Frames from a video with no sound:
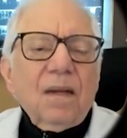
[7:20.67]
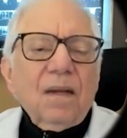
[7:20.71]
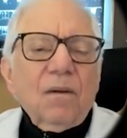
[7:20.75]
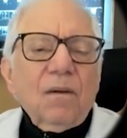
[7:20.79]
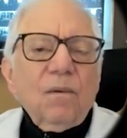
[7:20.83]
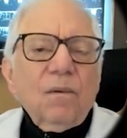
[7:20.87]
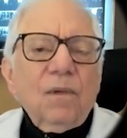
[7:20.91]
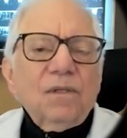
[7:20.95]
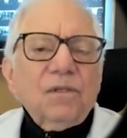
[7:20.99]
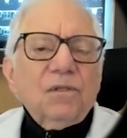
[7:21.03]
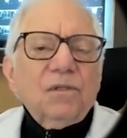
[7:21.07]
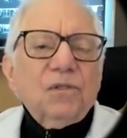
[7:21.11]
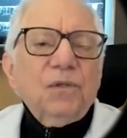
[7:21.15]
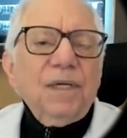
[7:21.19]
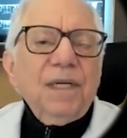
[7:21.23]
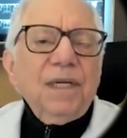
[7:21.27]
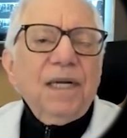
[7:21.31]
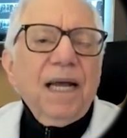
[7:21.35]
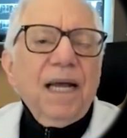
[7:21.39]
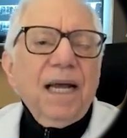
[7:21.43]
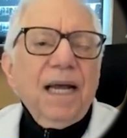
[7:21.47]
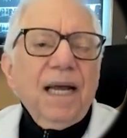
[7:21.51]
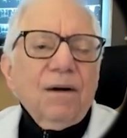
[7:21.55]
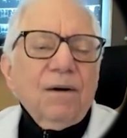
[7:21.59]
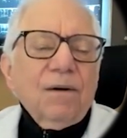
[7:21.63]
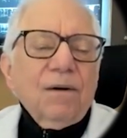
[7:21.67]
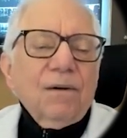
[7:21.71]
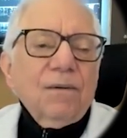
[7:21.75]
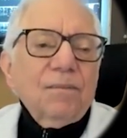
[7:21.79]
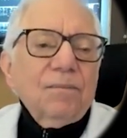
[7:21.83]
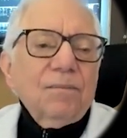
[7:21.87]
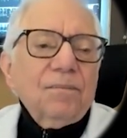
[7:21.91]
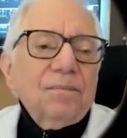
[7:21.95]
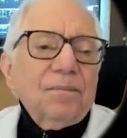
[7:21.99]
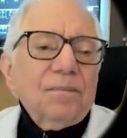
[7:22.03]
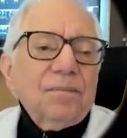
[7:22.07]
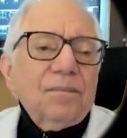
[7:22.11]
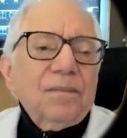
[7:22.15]
when you treat hair,
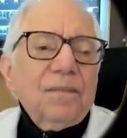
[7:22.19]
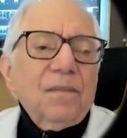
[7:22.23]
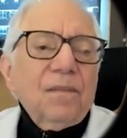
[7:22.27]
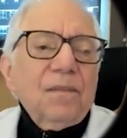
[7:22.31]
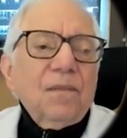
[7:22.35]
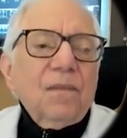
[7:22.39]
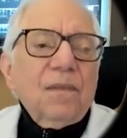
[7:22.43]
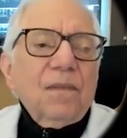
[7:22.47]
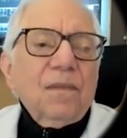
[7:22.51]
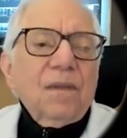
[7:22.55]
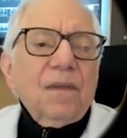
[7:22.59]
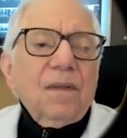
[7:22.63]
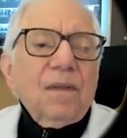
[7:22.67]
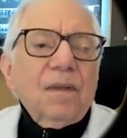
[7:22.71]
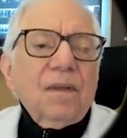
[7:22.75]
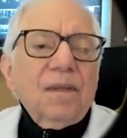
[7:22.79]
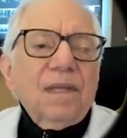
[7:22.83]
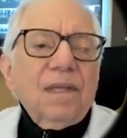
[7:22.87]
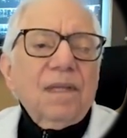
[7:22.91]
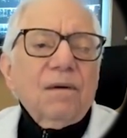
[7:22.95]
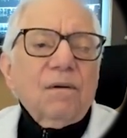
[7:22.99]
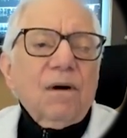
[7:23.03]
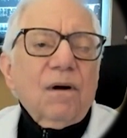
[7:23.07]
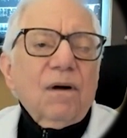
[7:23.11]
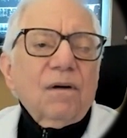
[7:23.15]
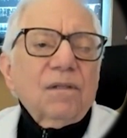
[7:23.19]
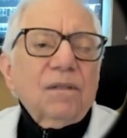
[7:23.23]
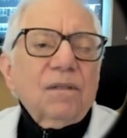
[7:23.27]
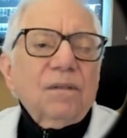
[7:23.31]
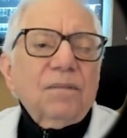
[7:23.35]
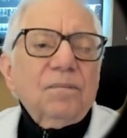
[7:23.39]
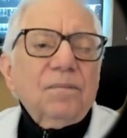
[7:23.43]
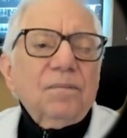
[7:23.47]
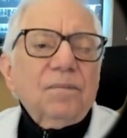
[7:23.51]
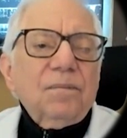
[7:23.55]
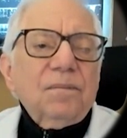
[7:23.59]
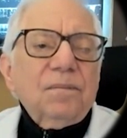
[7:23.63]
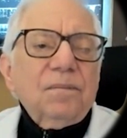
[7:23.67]
there are
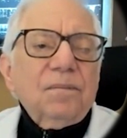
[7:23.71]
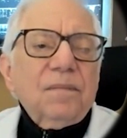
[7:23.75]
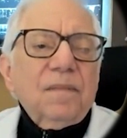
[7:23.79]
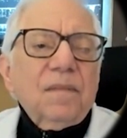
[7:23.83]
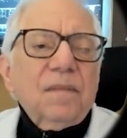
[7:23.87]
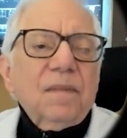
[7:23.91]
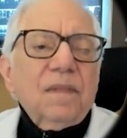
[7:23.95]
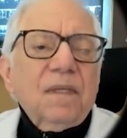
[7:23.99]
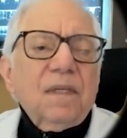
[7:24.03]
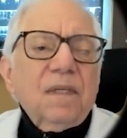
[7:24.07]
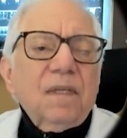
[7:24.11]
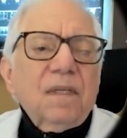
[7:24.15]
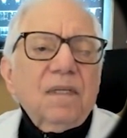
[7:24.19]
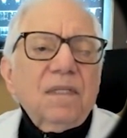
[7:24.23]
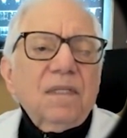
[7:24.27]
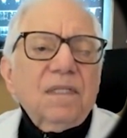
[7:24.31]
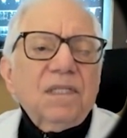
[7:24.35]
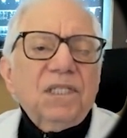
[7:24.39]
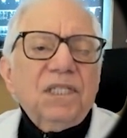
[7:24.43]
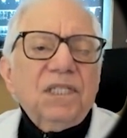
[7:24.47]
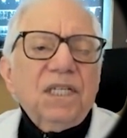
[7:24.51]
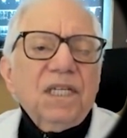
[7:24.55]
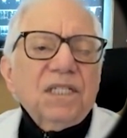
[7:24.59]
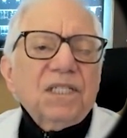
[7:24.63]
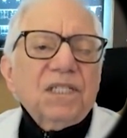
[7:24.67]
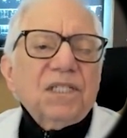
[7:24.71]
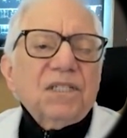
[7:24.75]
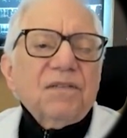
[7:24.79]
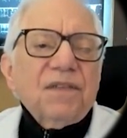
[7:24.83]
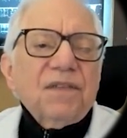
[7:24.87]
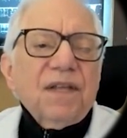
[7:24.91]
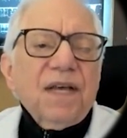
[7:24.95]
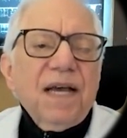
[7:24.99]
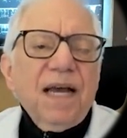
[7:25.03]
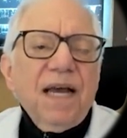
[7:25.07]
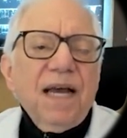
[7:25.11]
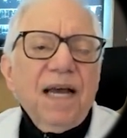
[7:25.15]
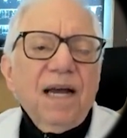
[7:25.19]
cysts of
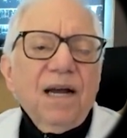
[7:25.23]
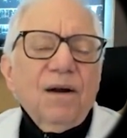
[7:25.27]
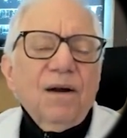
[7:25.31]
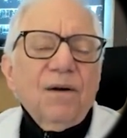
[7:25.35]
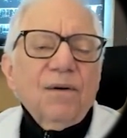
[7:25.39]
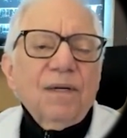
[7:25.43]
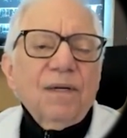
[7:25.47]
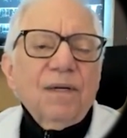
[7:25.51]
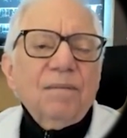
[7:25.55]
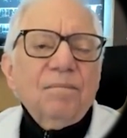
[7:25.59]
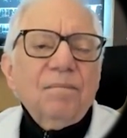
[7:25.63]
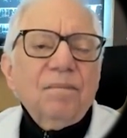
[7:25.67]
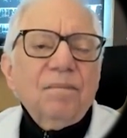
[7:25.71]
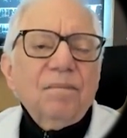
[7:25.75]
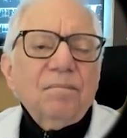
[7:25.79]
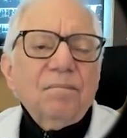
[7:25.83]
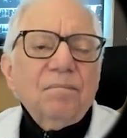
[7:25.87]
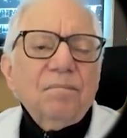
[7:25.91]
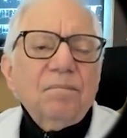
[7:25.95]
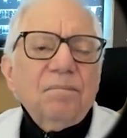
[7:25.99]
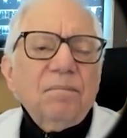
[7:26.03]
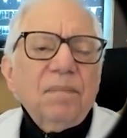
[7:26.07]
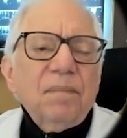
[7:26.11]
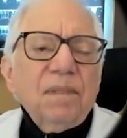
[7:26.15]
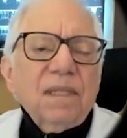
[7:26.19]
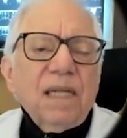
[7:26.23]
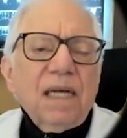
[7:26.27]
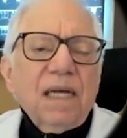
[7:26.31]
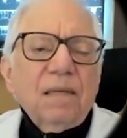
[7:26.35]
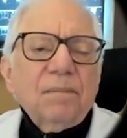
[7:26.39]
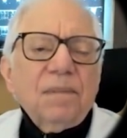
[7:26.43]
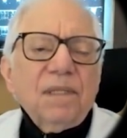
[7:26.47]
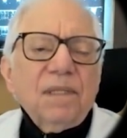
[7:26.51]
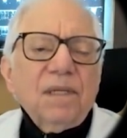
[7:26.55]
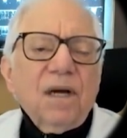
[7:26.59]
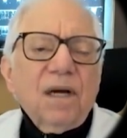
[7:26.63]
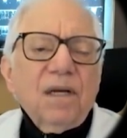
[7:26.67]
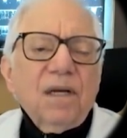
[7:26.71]
the hair and a lot of
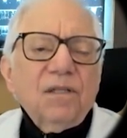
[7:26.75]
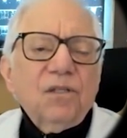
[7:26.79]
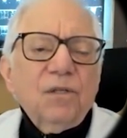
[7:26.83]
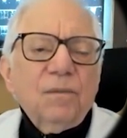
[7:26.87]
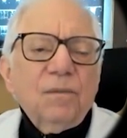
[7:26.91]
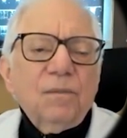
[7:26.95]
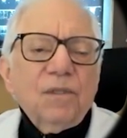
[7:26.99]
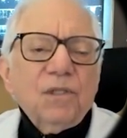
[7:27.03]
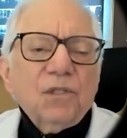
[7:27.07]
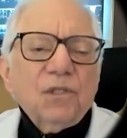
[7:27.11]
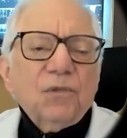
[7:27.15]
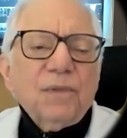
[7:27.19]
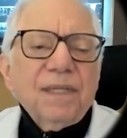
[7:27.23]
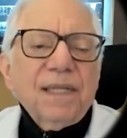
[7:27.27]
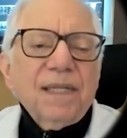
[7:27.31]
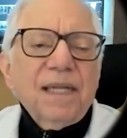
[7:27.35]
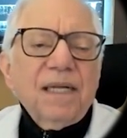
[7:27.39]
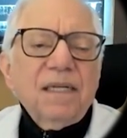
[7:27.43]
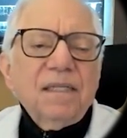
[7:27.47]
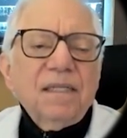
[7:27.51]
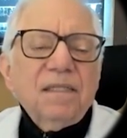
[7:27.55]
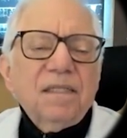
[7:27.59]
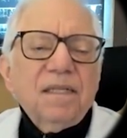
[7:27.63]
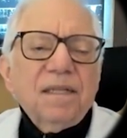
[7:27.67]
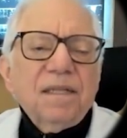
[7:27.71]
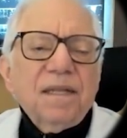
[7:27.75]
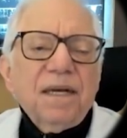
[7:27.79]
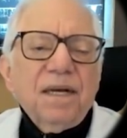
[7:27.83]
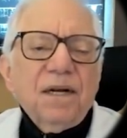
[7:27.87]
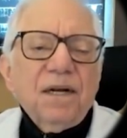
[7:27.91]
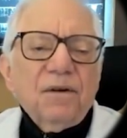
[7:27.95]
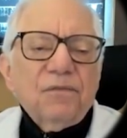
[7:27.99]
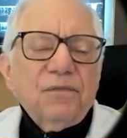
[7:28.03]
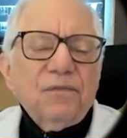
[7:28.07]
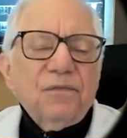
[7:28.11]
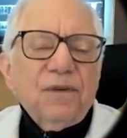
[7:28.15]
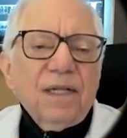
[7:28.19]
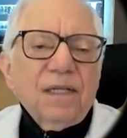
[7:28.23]
benign tumors related to the
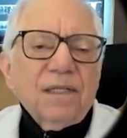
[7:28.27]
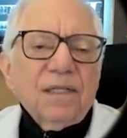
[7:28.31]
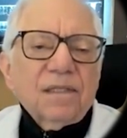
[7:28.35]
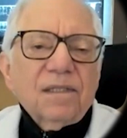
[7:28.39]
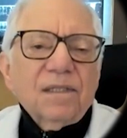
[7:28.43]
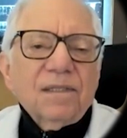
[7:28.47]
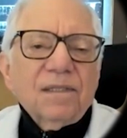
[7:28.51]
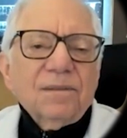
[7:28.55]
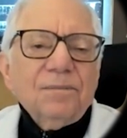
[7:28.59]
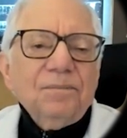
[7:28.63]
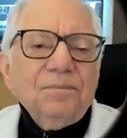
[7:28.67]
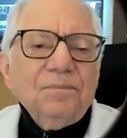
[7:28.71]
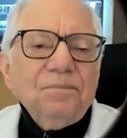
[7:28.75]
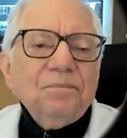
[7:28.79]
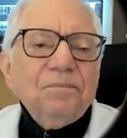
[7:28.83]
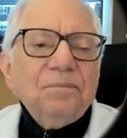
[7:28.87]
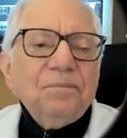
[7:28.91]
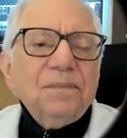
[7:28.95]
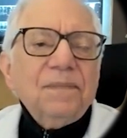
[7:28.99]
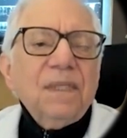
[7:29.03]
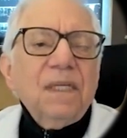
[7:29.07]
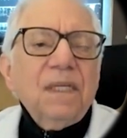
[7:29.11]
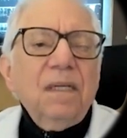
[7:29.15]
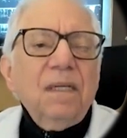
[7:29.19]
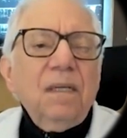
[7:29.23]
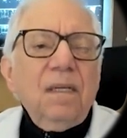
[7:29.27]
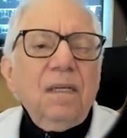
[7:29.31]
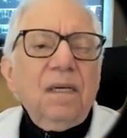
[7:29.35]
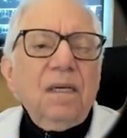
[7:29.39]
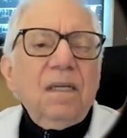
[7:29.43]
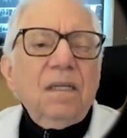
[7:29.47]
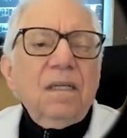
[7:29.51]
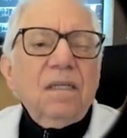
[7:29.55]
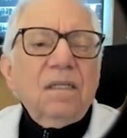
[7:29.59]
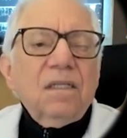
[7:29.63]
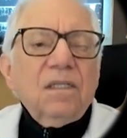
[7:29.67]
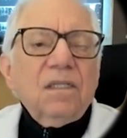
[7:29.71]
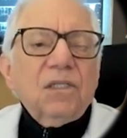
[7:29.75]
hair follicle.
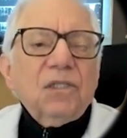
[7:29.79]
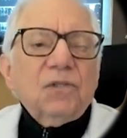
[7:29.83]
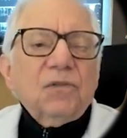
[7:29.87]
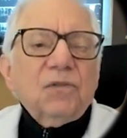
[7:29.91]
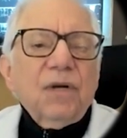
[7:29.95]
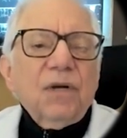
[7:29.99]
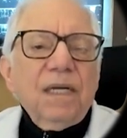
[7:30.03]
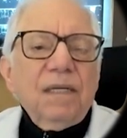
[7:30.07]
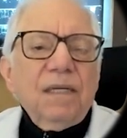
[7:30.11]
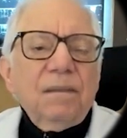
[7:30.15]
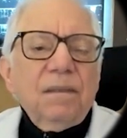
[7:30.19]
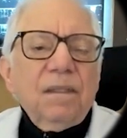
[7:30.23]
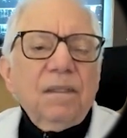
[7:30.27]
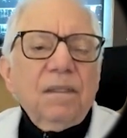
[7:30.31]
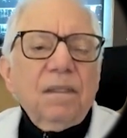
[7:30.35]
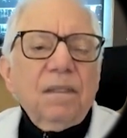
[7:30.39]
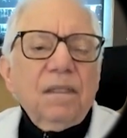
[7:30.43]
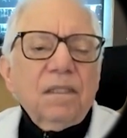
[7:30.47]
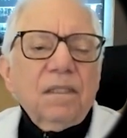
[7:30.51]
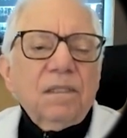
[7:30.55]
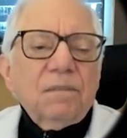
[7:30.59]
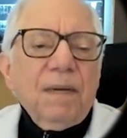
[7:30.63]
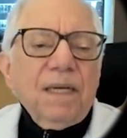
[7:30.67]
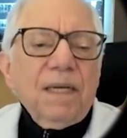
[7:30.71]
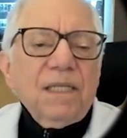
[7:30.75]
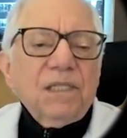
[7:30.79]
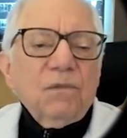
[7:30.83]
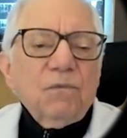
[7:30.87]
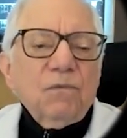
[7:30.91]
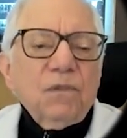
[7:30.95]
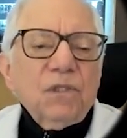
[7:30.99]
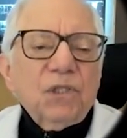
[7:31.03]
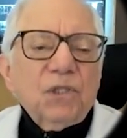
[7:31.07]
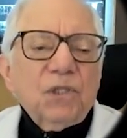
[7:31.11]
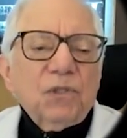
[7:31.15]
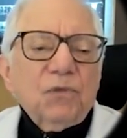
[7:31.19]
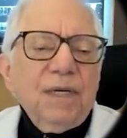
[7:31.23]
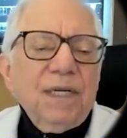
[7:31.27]
This patient
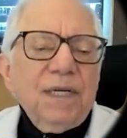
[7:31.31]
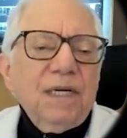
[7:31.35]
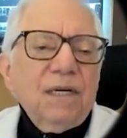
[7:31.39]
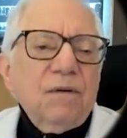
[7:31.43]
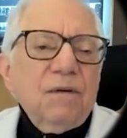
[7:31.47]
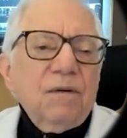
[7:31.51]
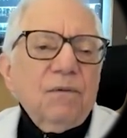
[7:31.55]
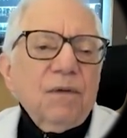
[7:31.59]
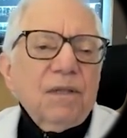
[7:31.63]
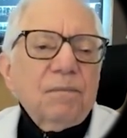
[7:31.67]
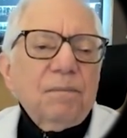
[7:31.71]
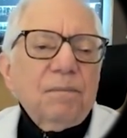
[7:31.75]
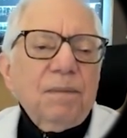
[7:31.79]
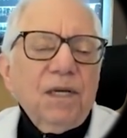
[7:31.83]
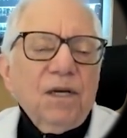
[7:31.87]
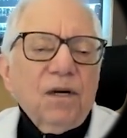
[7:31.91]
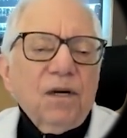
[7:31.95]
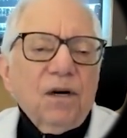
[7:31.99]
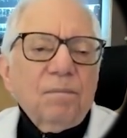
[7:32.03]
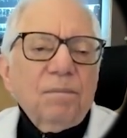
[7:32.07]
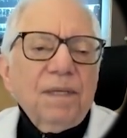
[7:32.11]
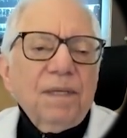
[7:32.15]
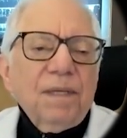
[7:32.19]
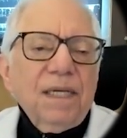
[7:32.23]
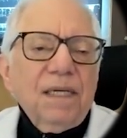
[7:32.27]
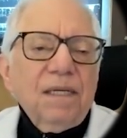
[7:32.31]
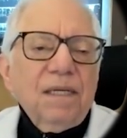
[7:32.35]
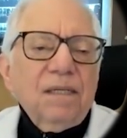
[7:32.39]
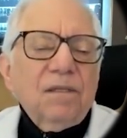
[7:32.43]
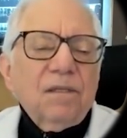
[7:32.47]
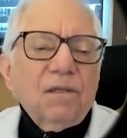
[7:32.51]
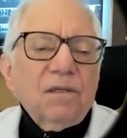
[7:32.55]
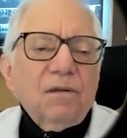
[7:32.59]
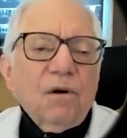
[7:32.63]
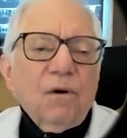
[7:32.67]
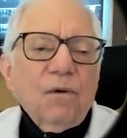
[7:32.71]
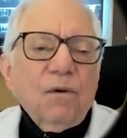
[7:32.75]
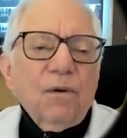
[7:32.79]
was treated with PRP
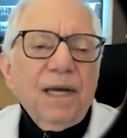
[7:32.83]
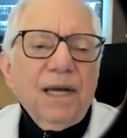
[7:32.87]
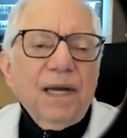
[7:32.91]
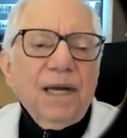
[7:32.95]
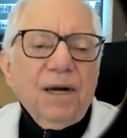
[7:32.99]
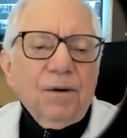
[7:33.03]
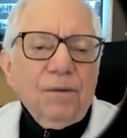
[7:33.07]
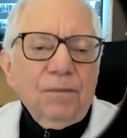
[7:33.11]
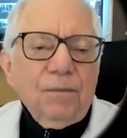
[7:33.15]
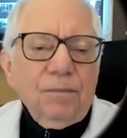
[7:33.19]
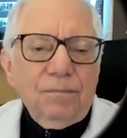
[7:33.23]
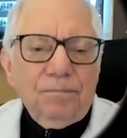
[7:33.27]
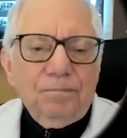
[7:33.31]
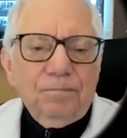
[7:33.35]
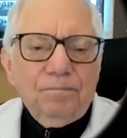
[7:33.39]
to grow hair,